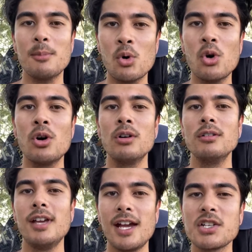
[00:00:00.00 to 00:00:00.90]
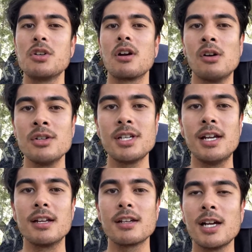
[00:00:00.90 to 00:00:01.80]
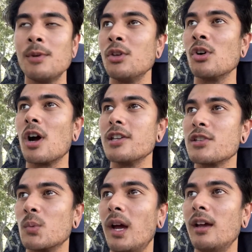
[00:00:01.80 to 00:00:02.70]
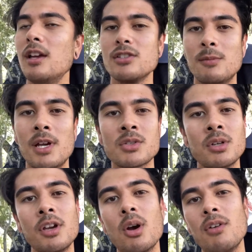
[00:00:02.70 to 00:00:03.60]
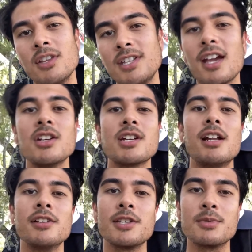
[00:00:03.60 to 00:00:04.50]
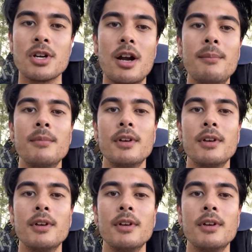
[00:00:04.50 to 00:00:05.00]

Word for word: more extra content coming your guys' way. So make sure you go over to the second channel and subscribe.